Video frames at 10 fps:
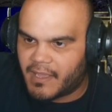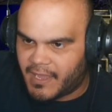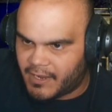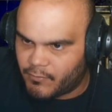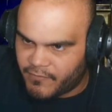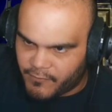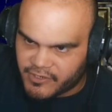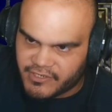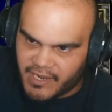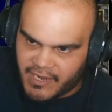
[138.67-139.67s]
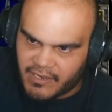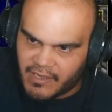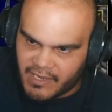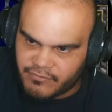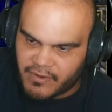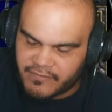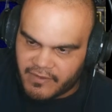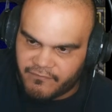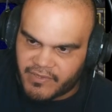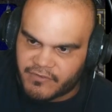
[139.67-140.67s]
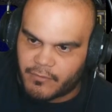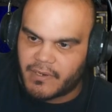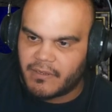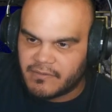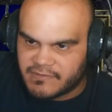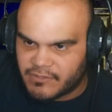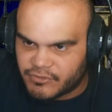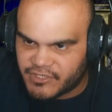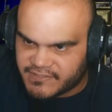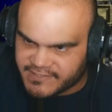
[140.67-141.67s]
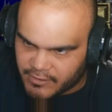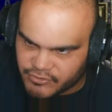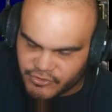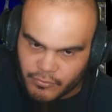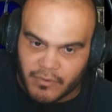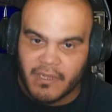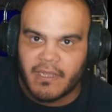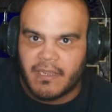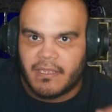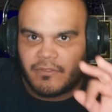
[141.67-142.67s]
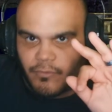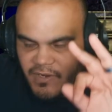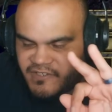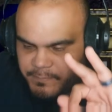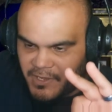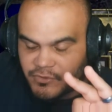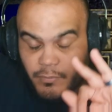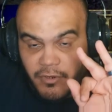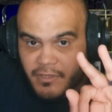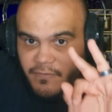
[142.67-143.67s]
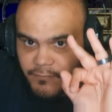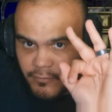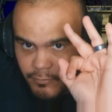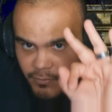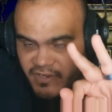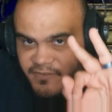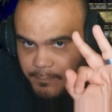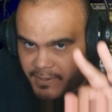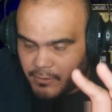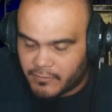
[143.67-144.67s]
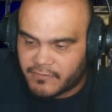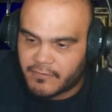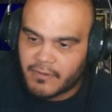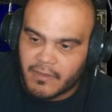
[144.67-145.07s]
and refresh Adria's inventory until she sells you 3 spells. We're looking for 3 spells.